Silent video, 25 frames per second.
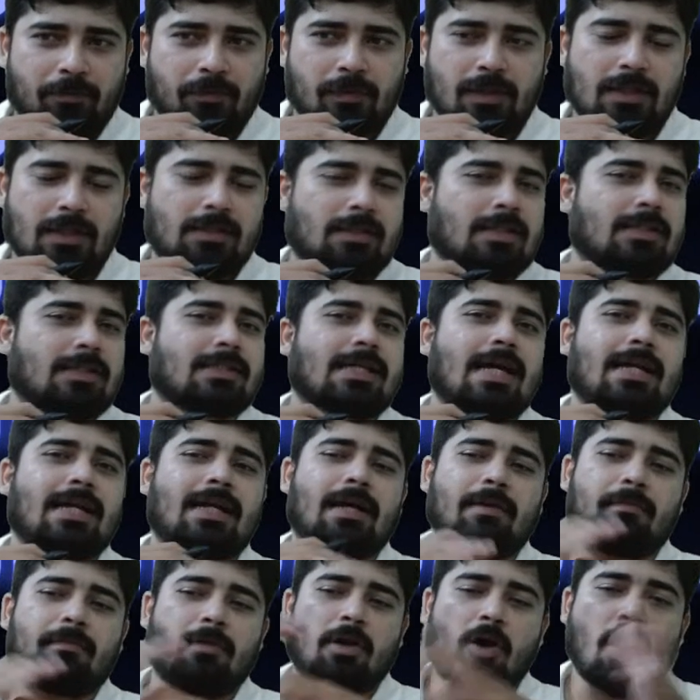This is an
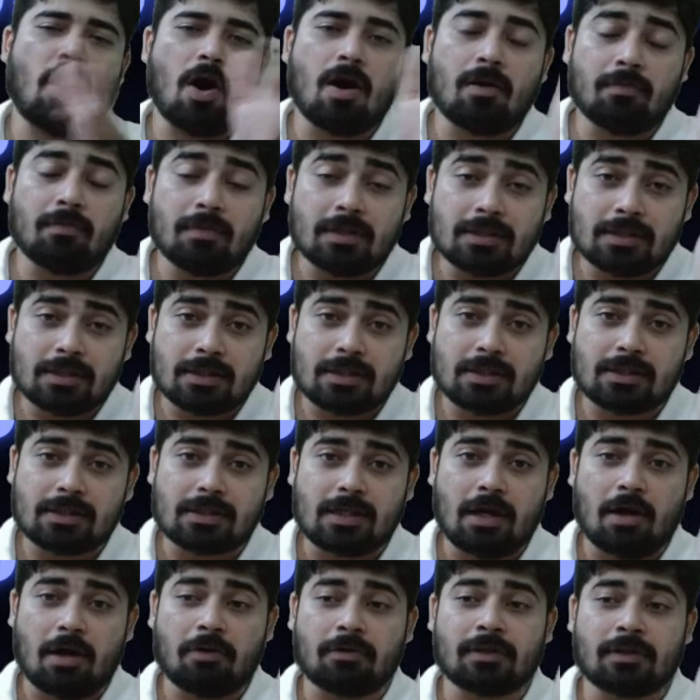enormous
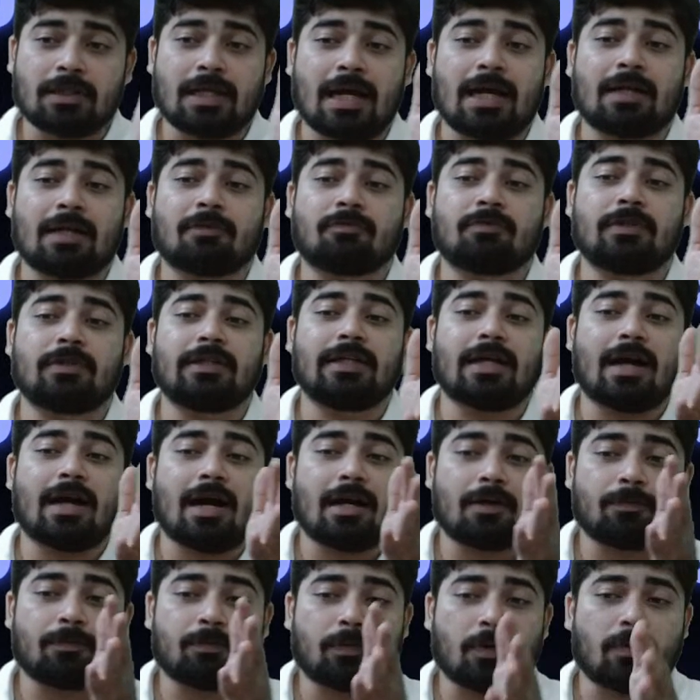discount that we
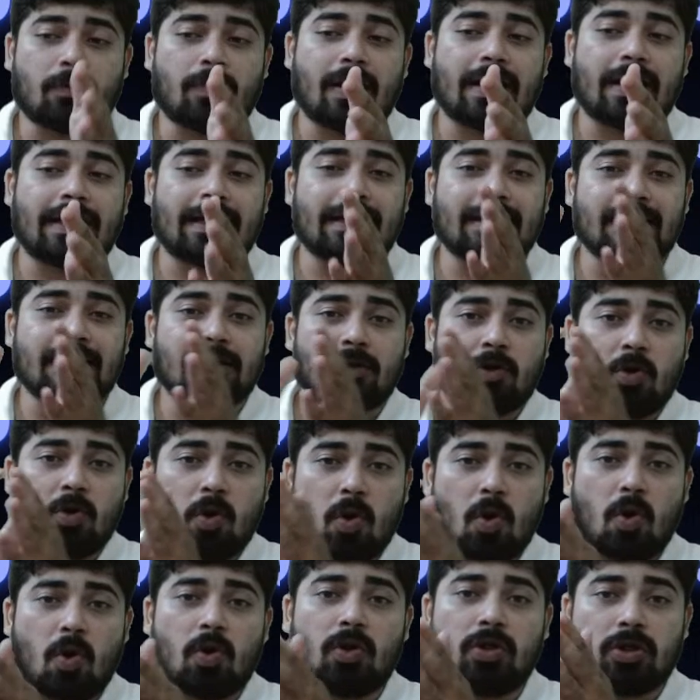are providing the
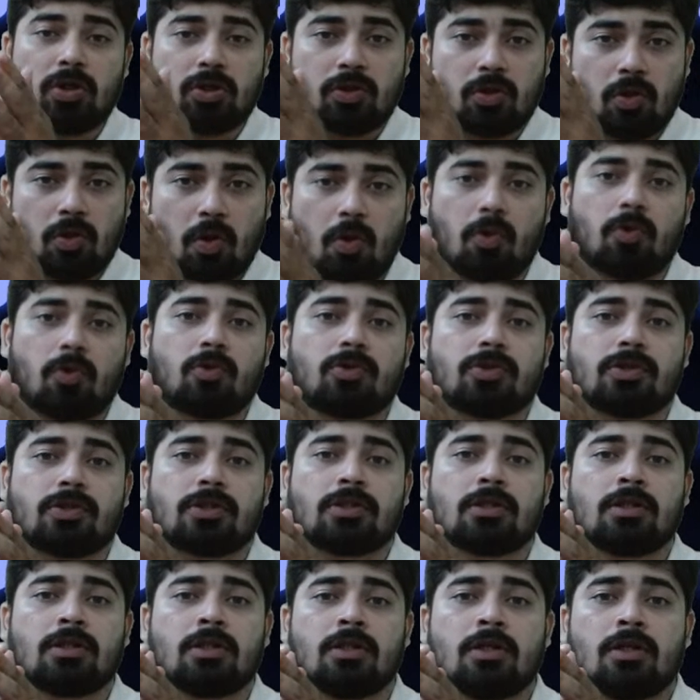whole
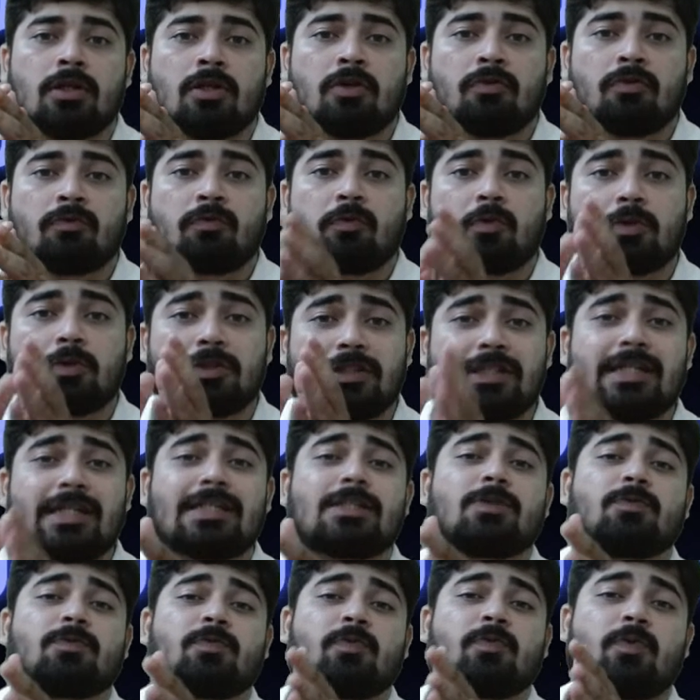course for
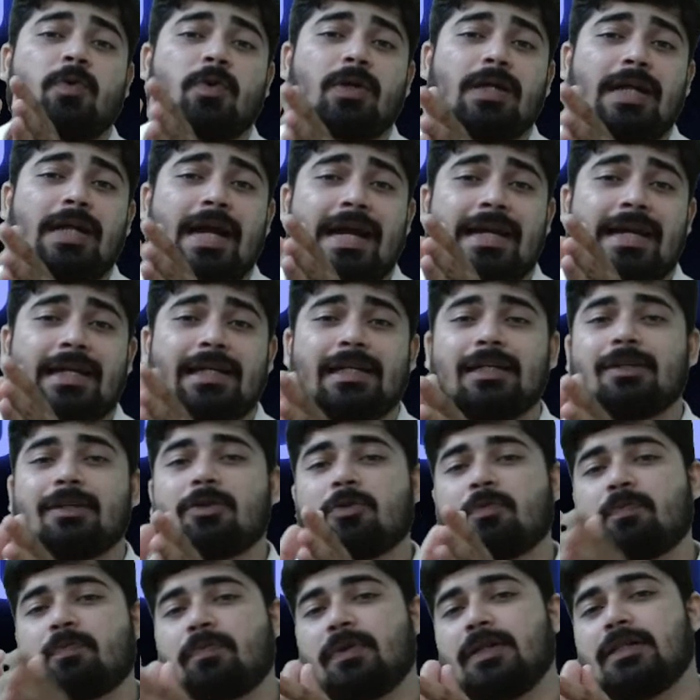just 490
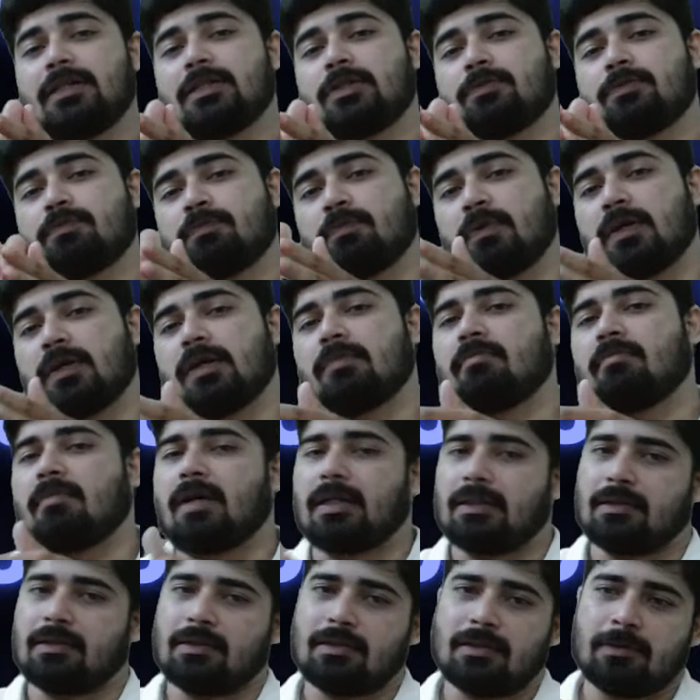rupees per
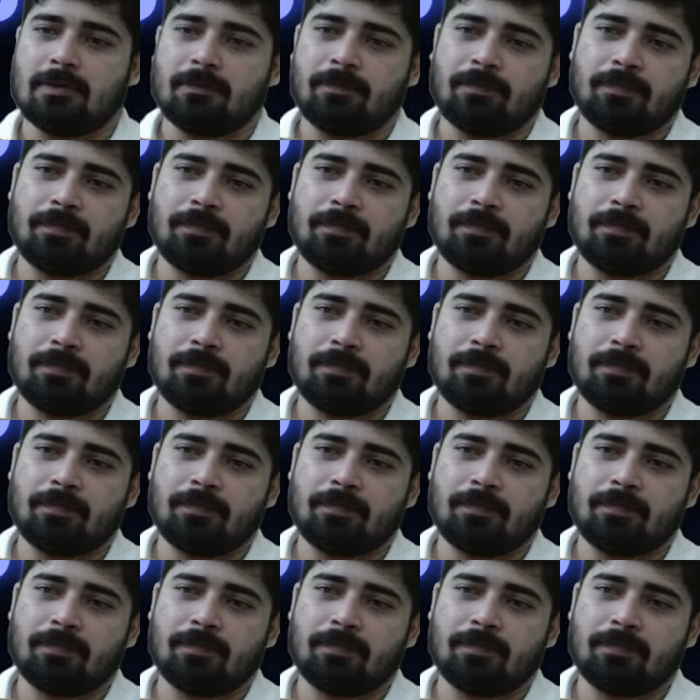month.